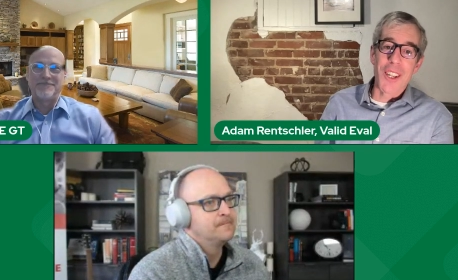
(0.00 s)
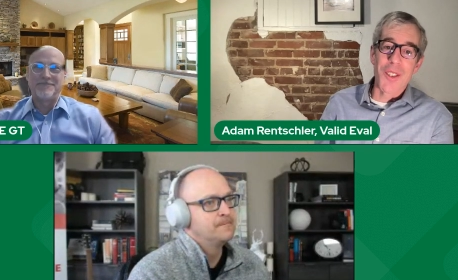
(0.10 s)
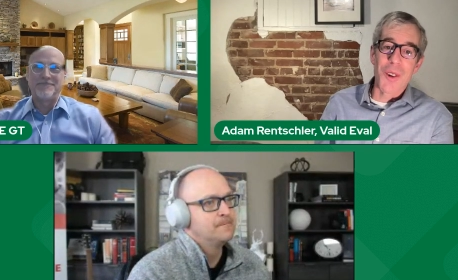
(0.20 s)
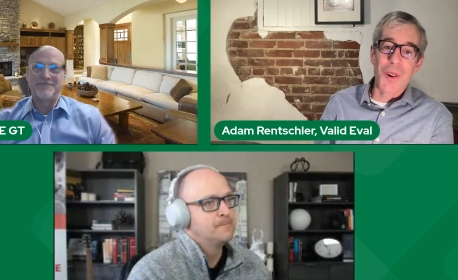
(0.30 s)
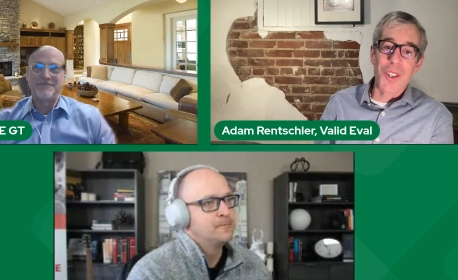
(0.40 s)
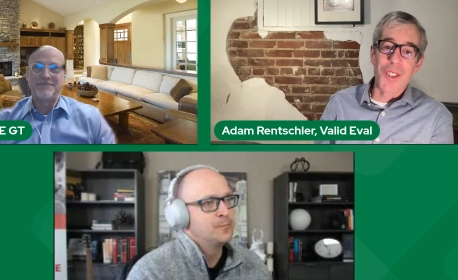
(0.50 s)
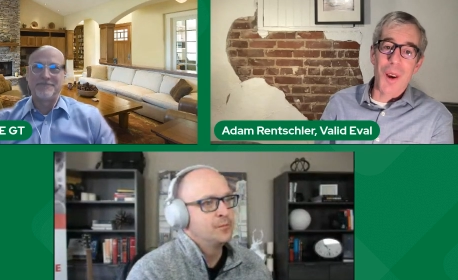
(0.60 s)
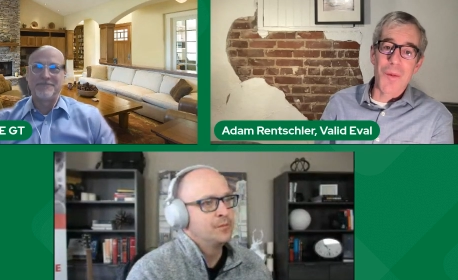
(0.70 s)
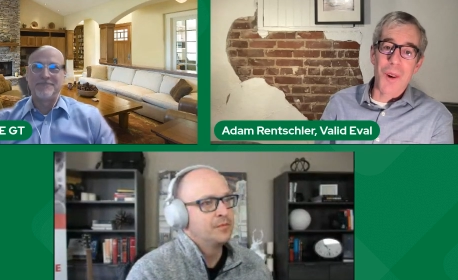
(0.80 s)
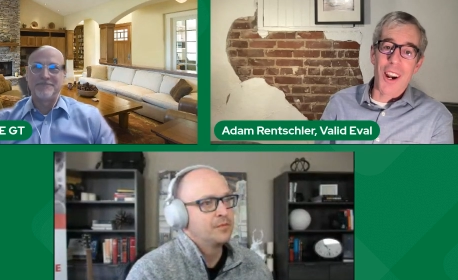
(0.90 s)
Speaker 1: because, of course,
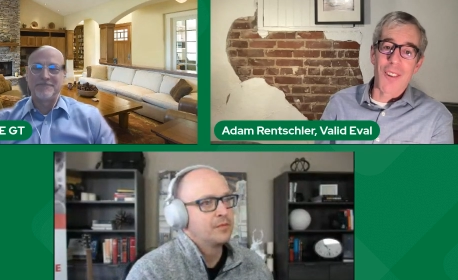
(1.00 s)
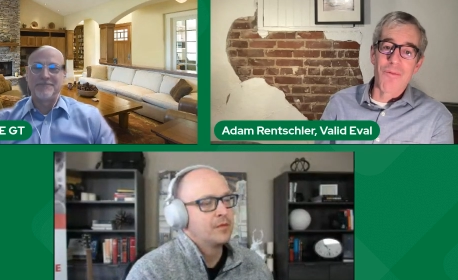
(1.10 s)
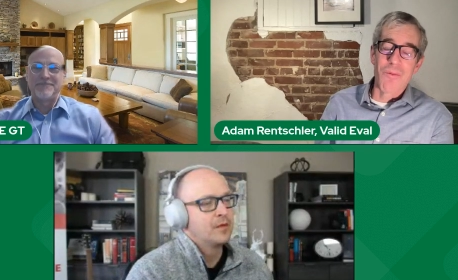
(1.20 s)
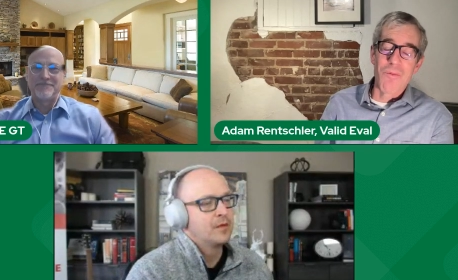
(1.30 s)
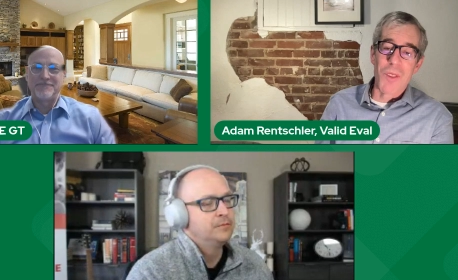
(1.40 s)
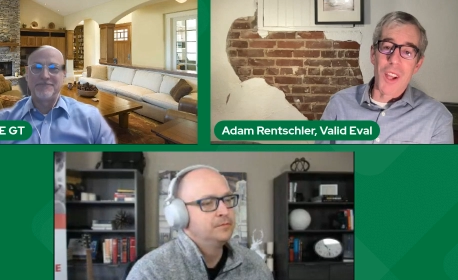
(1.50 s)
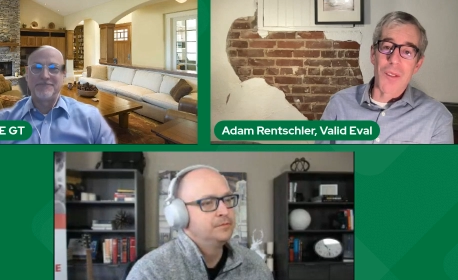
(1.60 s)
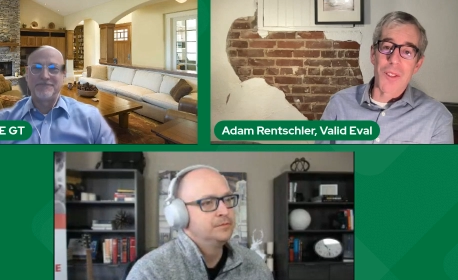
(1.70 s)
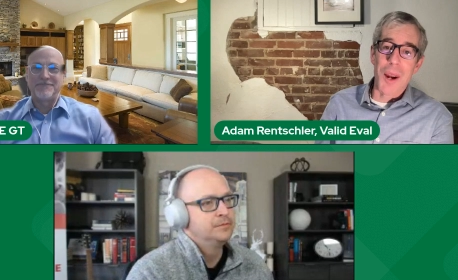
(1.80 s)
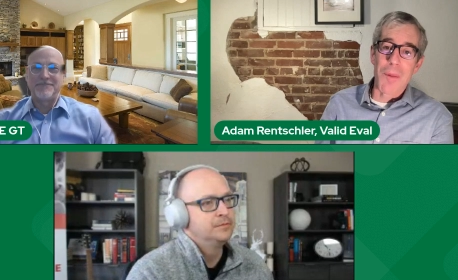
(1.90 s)
software
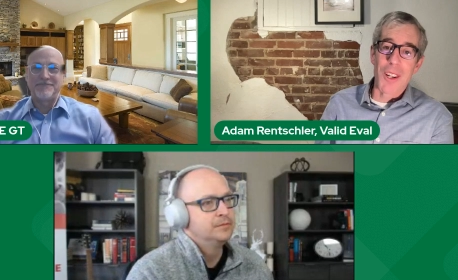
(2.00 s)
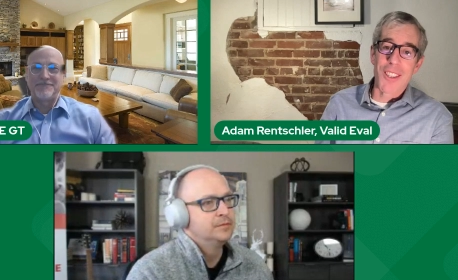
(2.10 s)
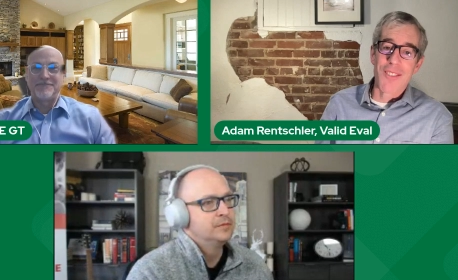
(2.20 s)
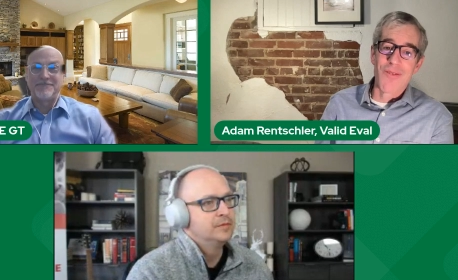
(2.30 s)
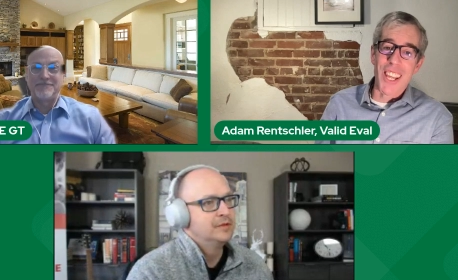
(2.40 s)
loves numbers.